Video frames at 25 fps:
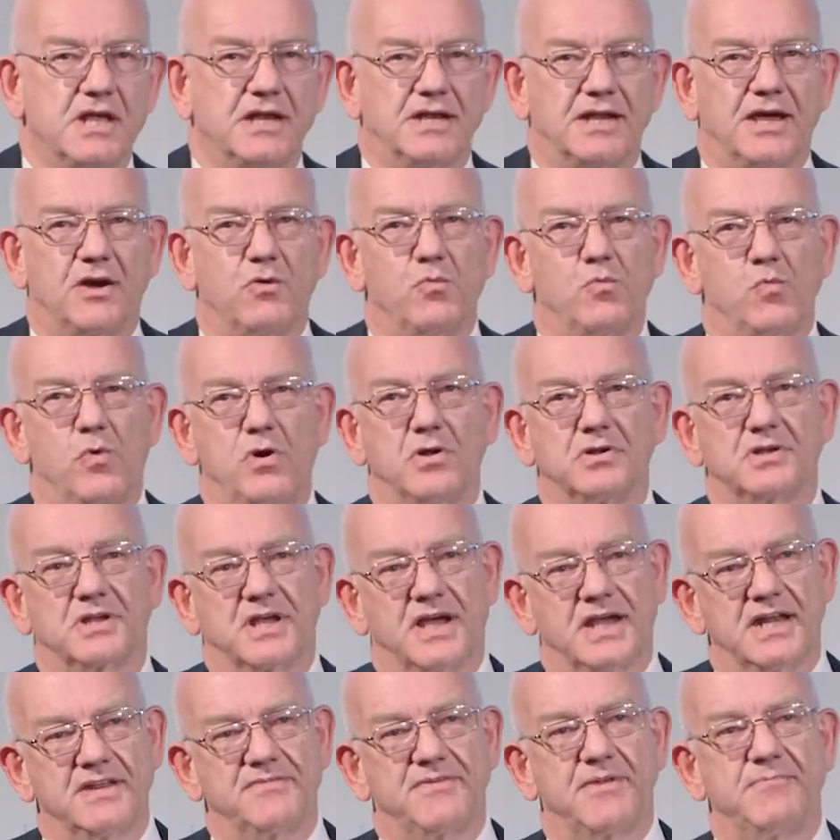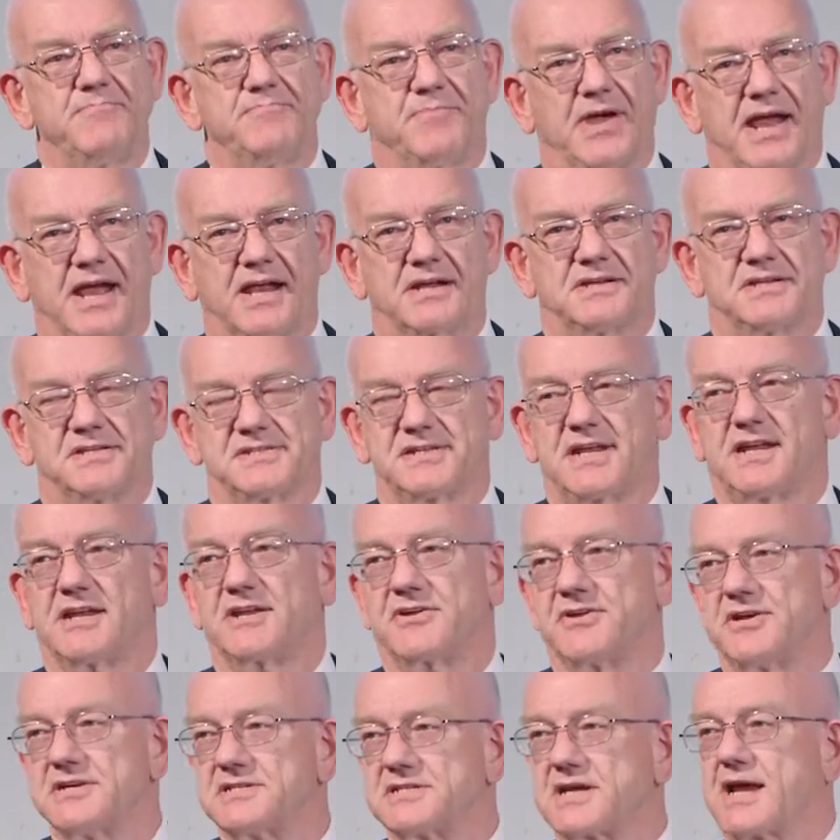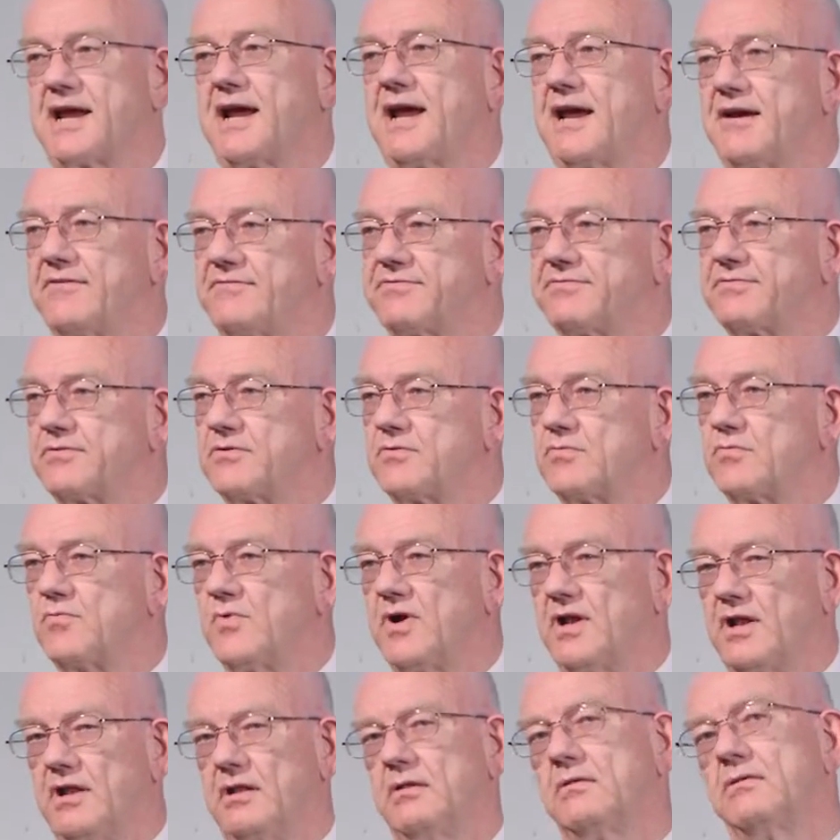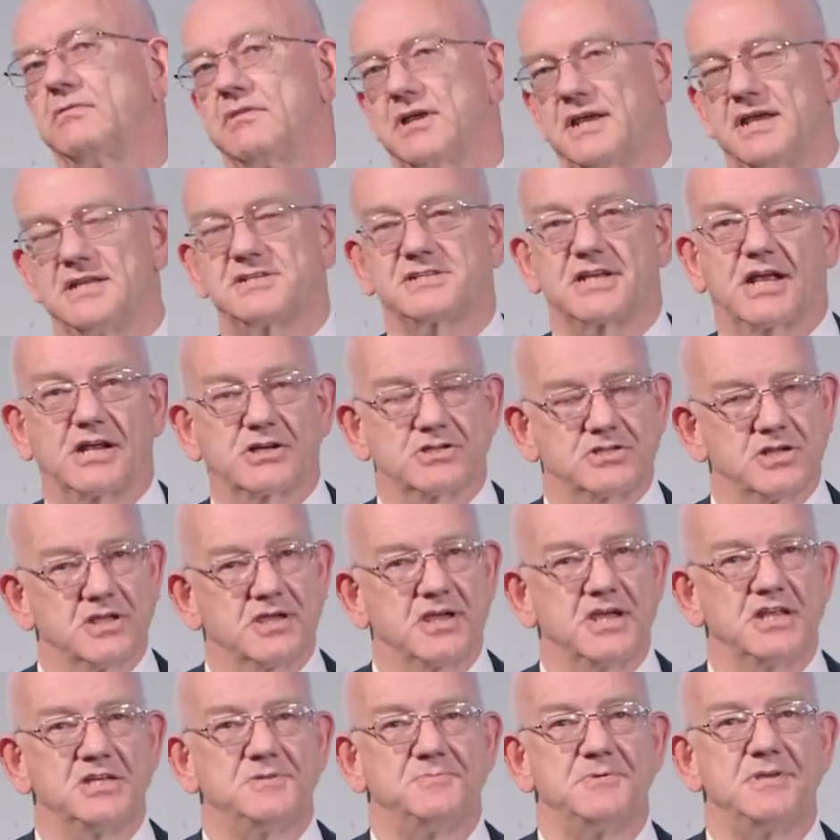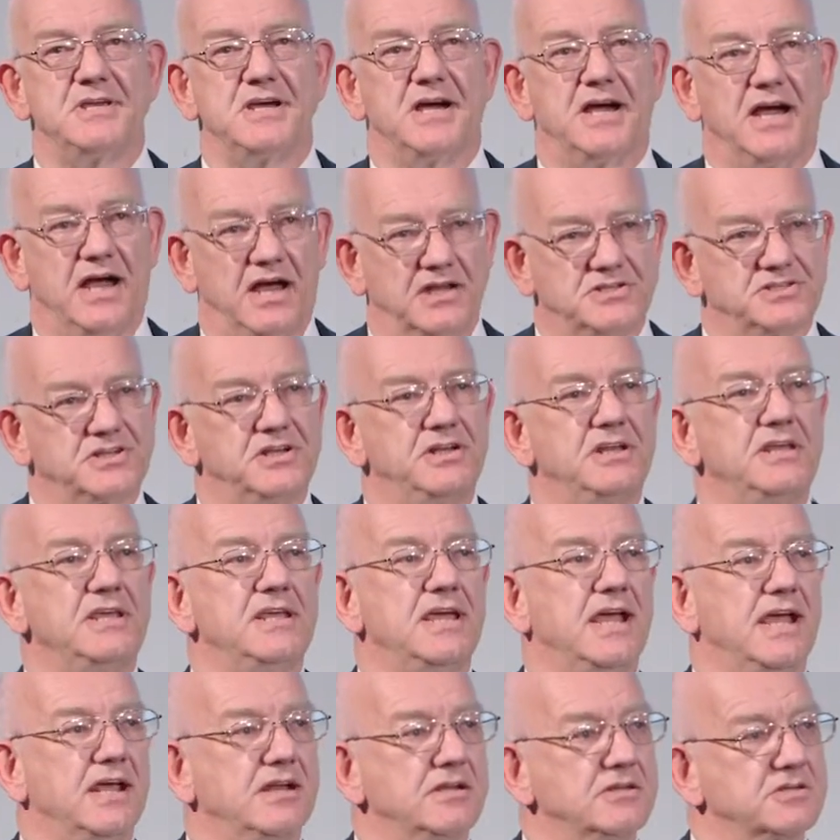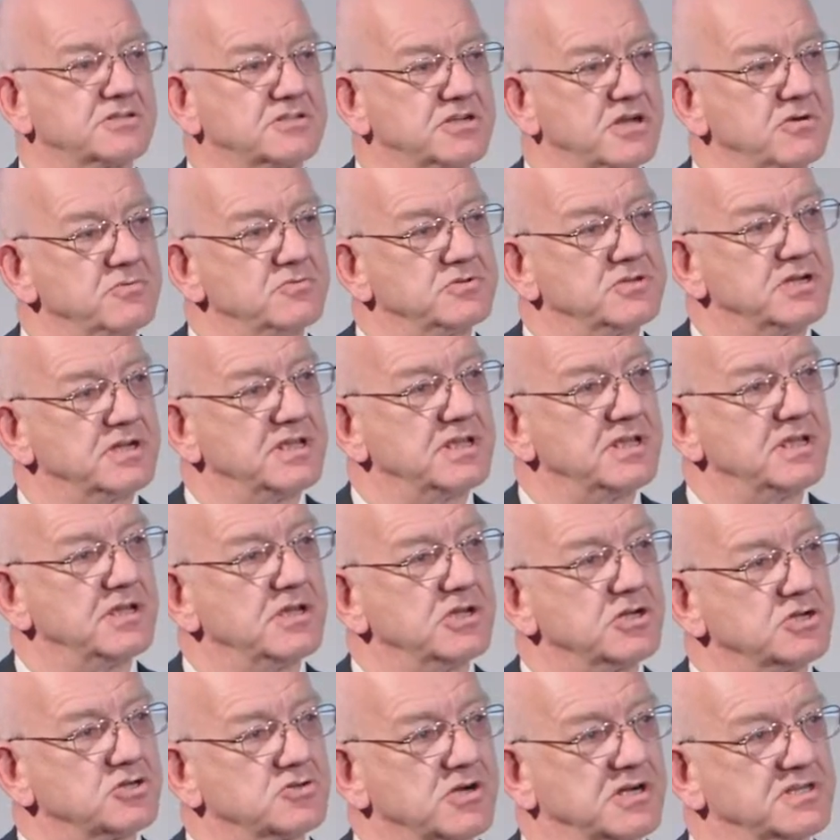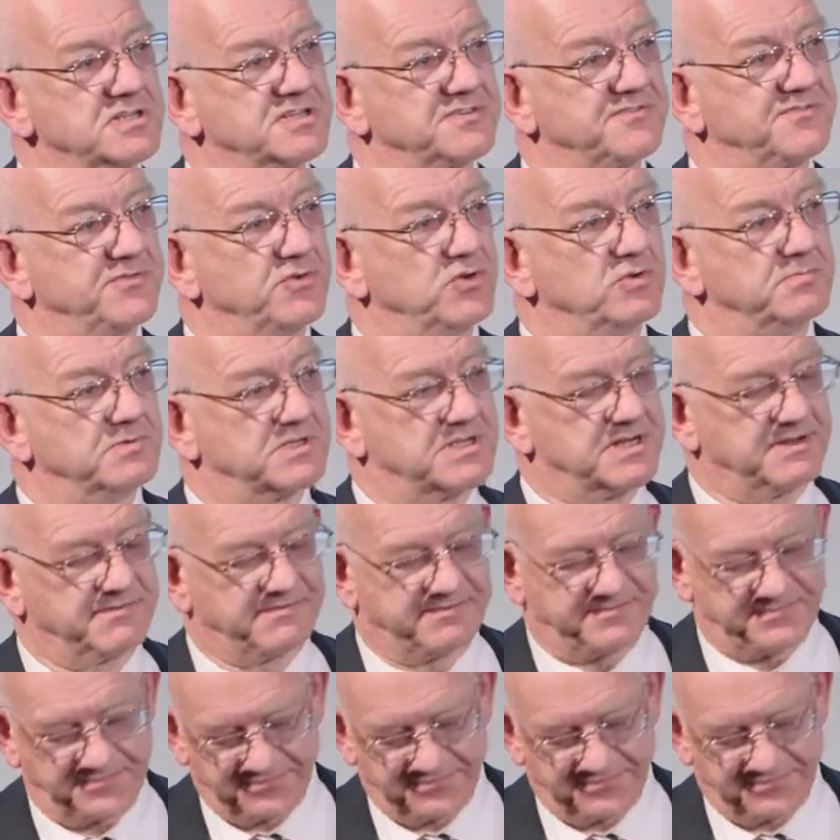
Now, what kind of impact is that going to have? Well, it's actually going to be utterly and totally transformative.